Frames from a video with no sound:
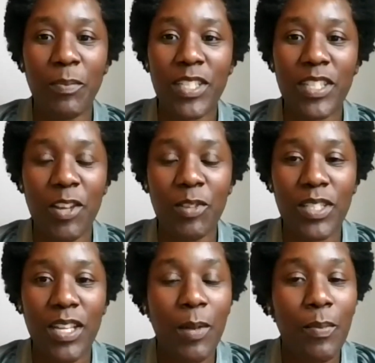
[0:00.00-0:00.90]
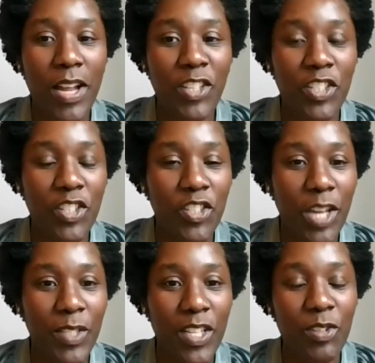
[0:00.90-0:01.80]
gemstones, precious
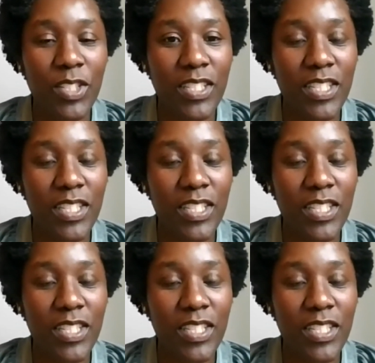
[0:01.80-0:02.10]
gemstones